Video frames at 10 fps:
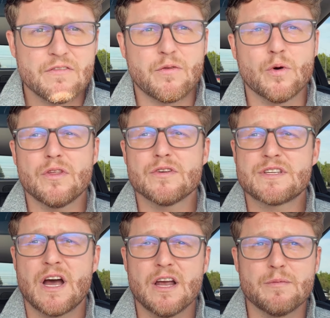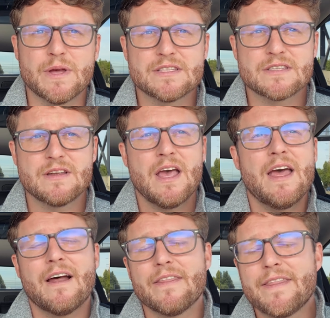for those documents.
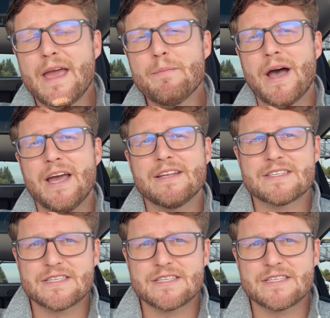Now, they might